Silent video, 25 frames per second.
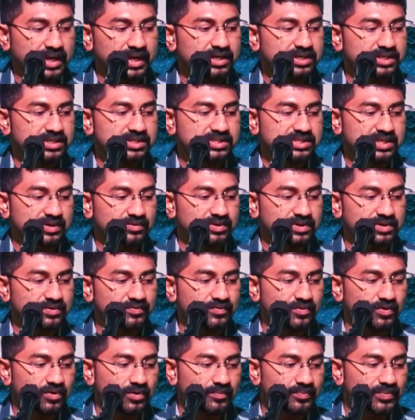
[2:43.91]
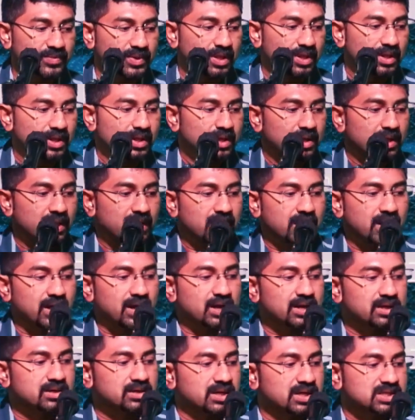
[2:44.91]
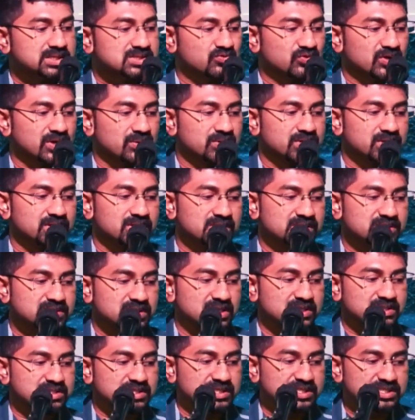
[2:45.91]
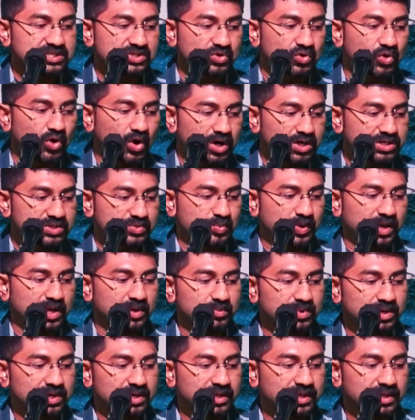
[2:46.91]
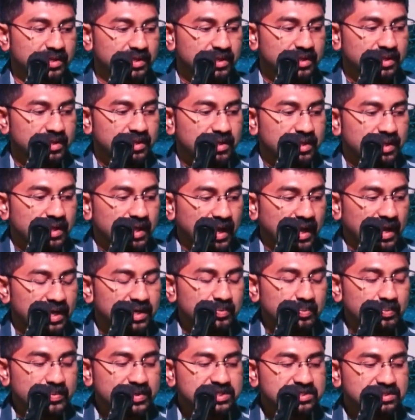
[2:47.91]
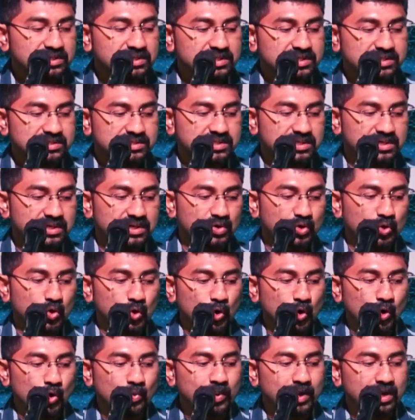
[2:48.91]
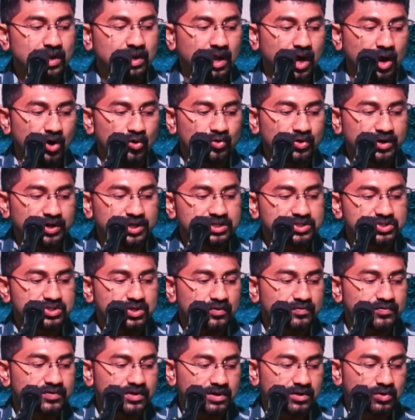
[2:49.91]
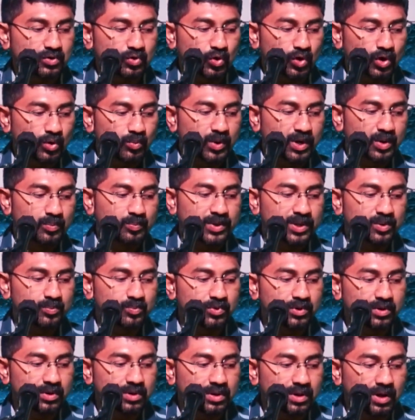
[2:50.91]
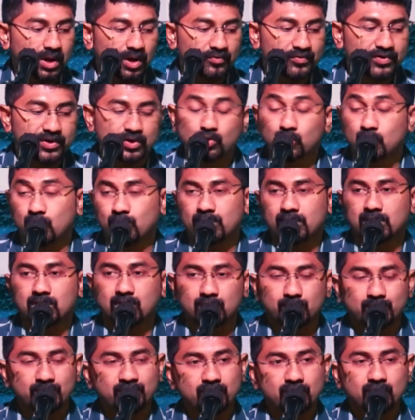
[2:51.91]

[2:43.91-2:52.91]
1974 and as we discussed it's god's primarily and mission is the global outreach of the global people of a global God.